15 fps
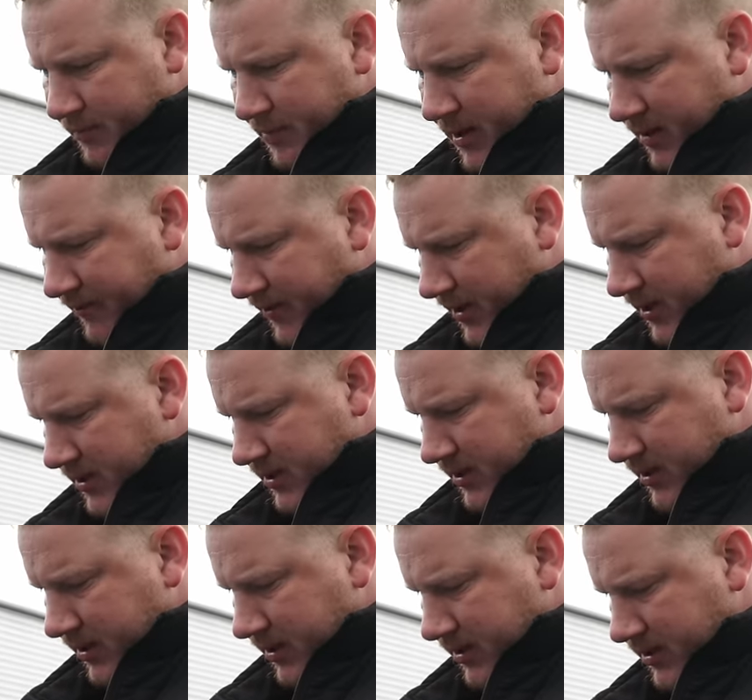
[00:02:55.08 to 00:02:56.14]
I bet if I
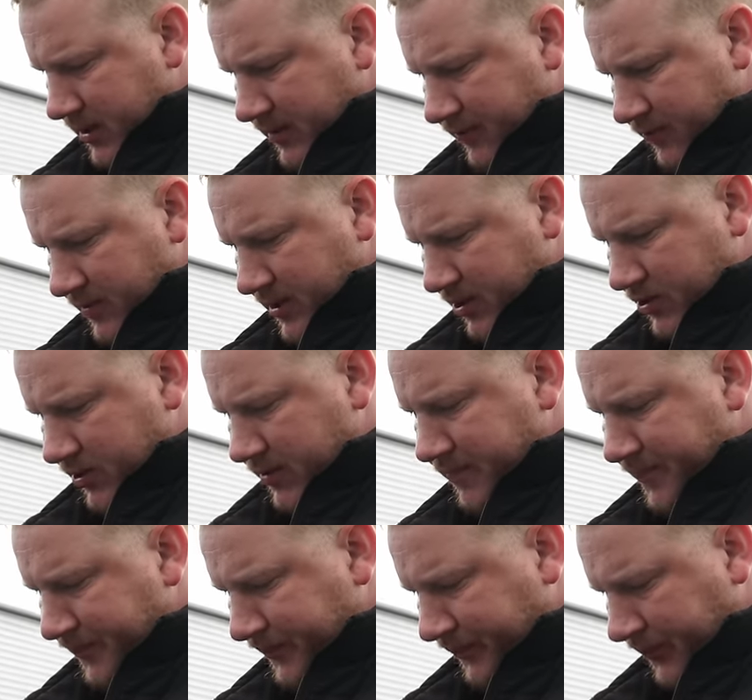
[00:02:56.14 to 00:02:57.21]
enter this
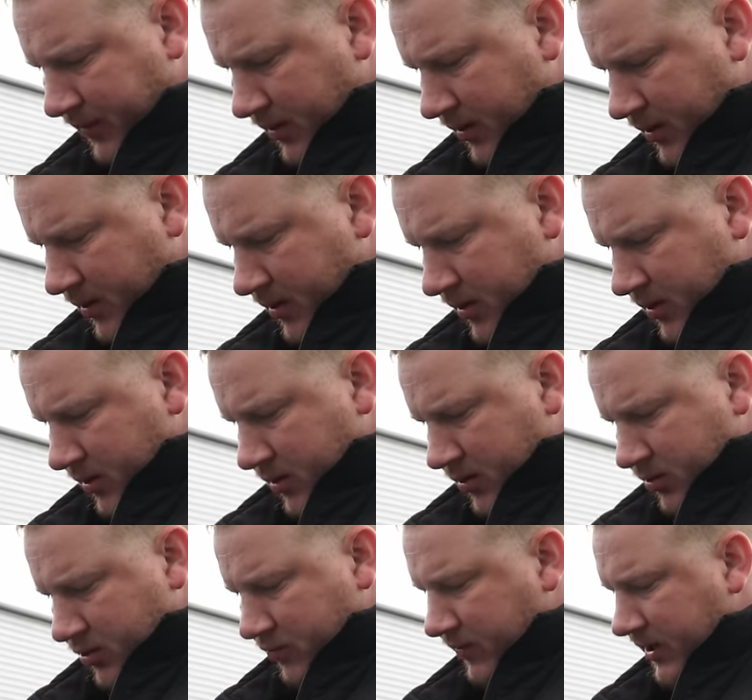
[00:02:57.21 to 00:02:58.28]
information,
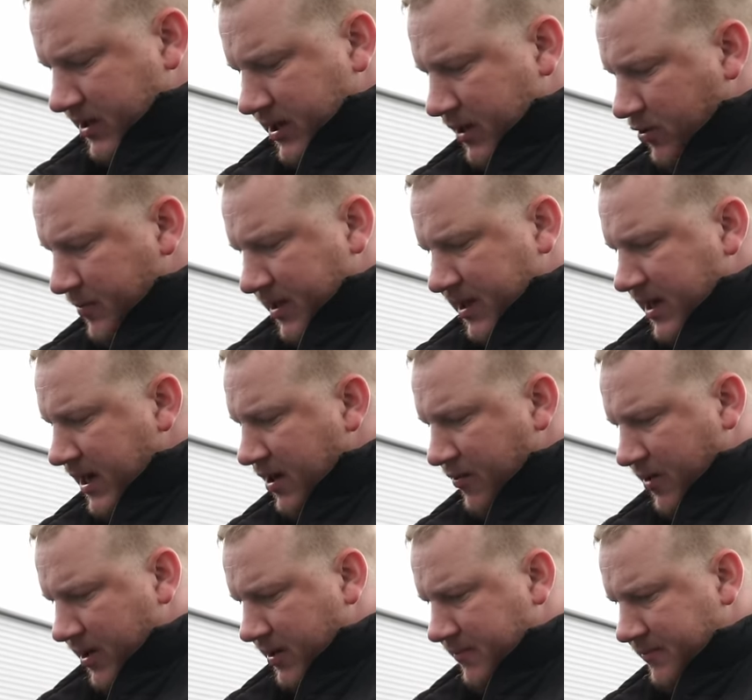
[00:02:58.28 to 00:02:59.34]
the retail will be
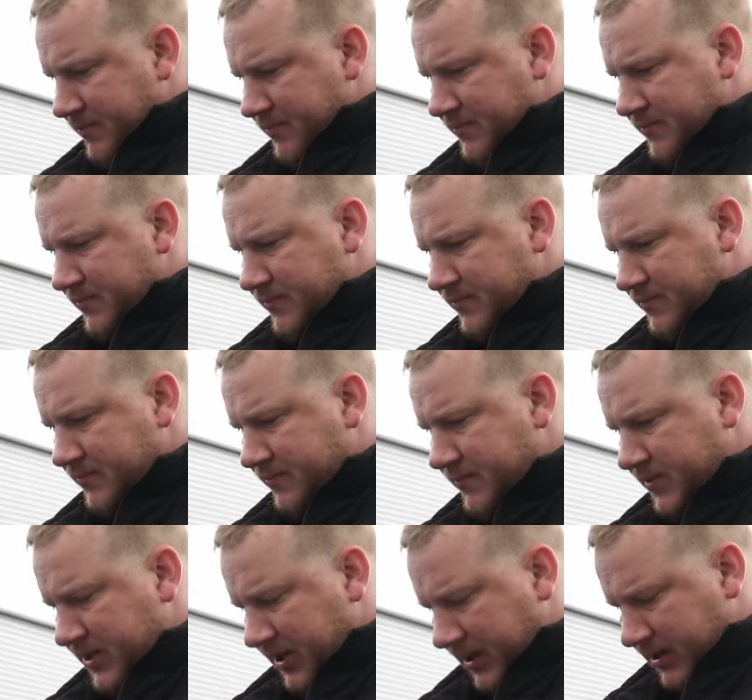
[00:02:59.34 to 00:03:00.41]
nearer
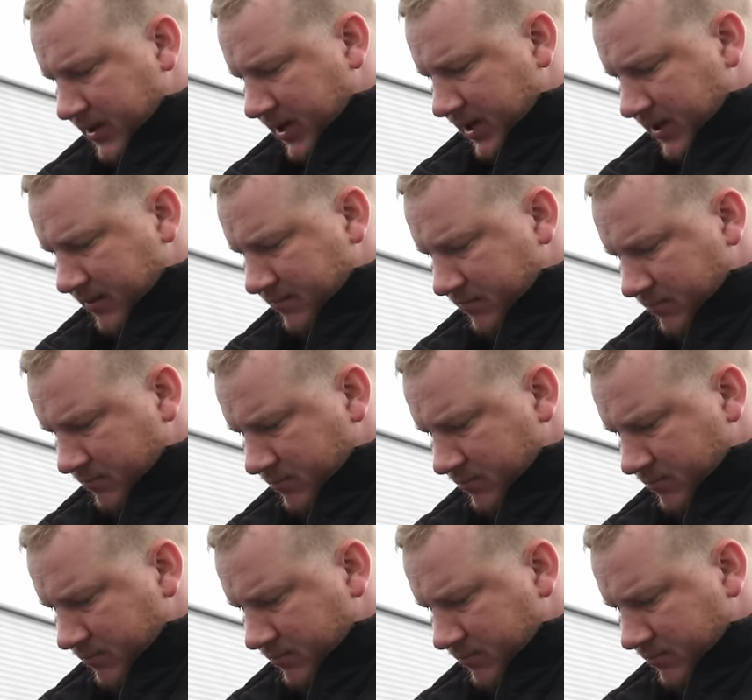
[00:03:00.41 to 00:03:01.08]
16.